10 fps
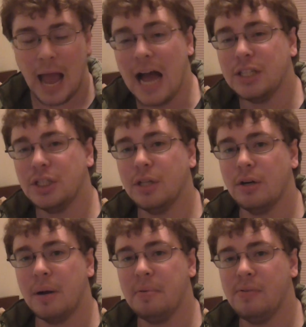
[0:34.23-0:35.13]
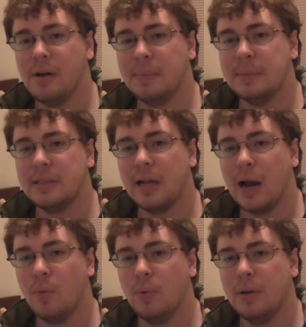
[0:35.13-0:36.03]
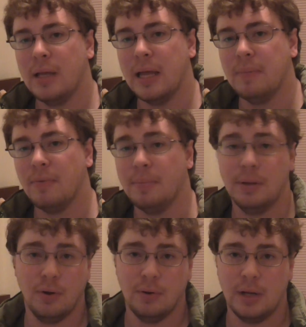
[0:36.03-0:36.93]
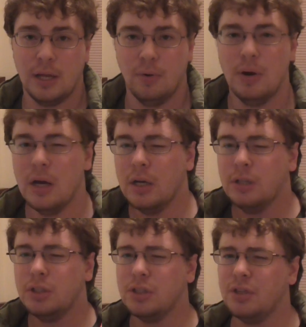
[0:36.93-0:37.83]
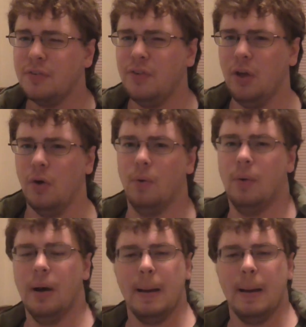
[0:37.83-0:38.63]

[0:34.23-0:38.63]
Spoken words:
Actually, there are a number of elements that I would keep from the old EU. Just a few.